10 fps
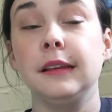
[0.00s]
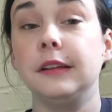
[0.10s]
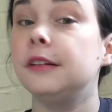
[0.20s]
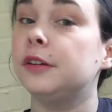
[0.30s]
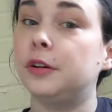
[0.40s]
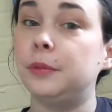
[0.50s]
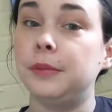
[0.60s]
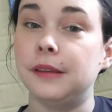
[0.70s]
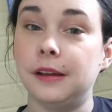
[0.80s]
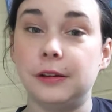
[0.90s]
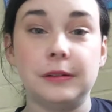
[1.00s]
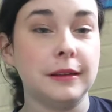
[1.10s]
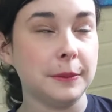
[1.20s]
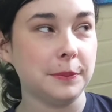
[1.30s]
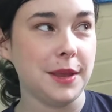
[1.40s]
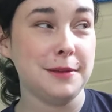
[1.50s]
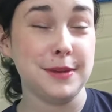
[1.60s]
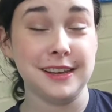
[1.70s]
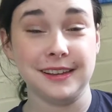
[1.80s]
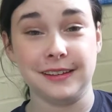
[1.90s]
in our homes now,
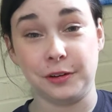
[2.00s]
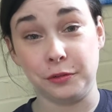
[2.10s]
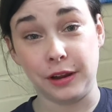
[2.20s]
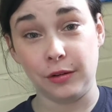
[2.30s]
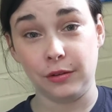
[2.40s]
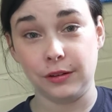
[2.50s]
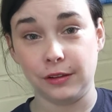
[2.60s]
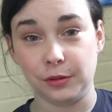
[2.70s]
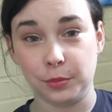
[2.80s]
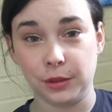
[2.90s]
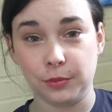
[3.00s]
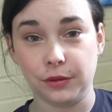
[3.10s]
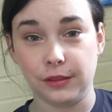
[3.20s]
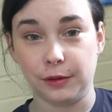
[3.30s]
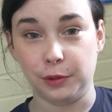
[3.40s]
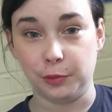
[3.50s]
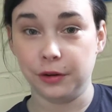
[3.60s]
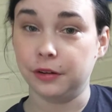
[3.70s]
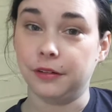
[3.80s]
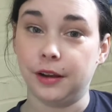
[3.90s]
maybe around other people that we
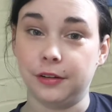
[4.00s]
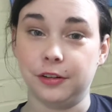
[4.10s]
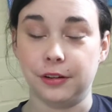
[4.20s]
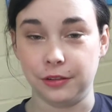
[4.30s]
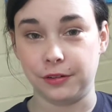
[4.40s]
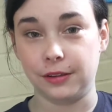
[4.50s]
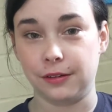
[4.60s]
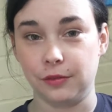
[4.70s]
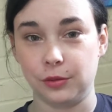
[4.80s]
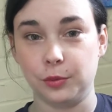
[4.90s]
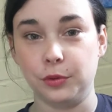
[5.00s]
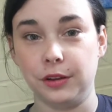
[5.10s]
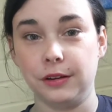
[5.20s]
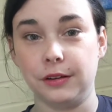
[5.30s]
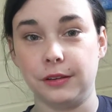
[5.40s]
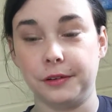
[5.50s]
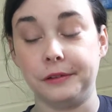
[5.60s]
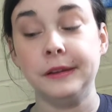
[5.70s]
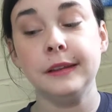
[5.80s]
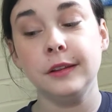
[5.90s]
weren't around during the rest of the school year, so
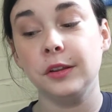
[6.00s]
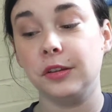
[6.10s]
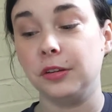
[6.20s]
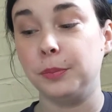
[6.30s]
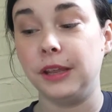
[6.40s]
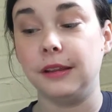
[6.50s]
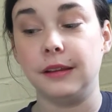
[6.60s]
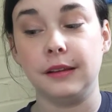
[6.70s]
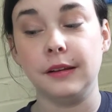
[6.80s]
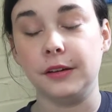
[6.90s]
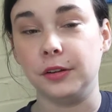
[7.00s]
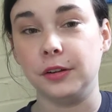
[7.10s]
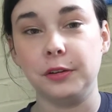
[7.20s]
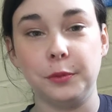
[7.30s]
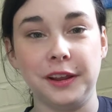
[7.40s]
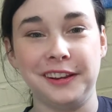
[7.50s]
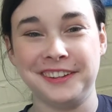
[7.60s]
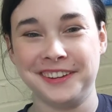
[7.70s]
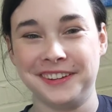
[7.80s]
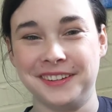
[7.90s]
it could be, you know, a good way
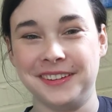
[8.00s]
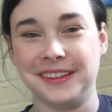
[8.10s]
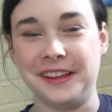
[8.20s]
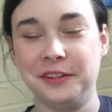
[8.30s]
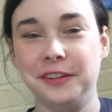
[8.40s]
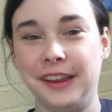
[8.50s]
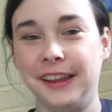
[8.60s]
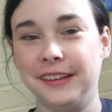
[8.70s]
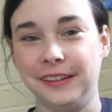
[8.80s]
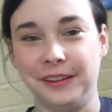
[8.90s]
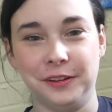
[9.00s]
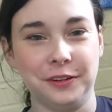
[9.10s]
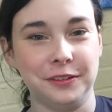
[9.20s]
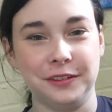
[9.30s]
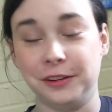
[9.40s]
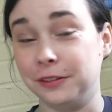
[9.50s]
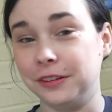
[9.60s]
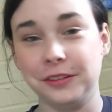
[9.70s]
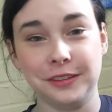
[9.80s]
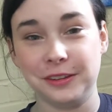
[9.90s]
to entertain like your
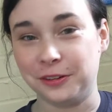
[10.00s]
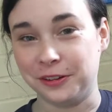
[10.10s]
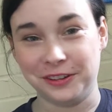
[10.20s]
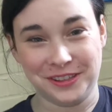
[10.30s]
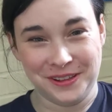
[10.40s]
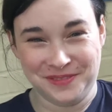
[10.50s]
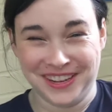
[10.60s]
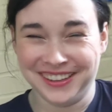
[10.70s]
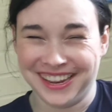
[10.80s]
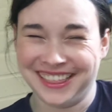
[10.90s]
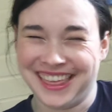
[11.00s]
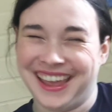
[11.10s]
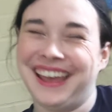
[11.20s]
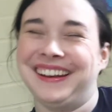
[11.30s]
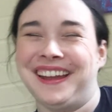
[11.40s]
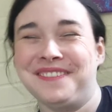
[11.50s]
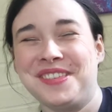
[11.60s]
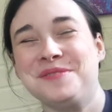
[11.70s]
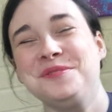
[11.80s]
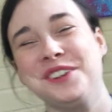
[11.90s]
little sister or something like that.
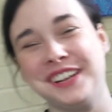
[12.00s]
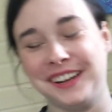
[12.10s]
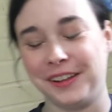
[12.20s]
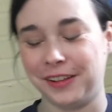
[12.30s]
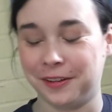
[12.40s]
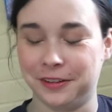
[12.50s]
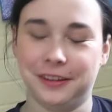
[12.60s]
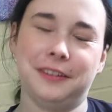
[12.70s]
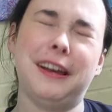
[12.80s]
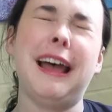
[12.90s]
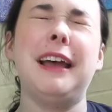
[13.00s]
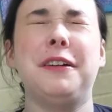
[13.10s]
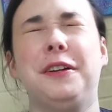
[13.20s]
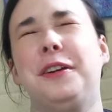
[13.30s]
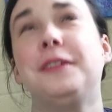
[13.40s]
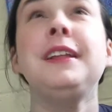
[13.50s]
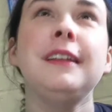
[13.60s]
Read it out loud to you. I don't know.